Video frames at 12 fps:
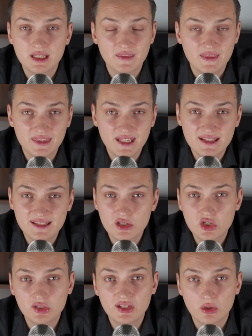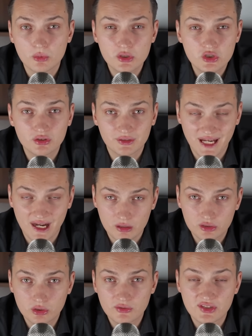They're essentially original
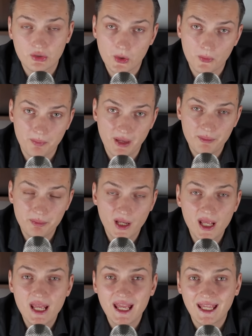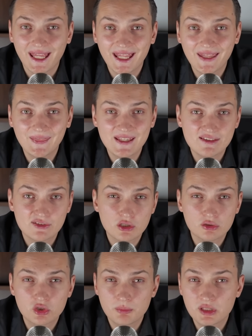characters around Pepe and they
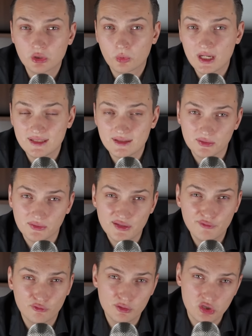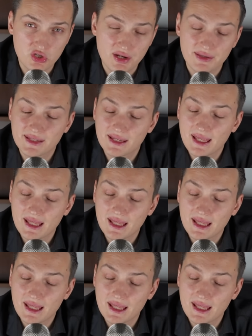start to be created on different chains.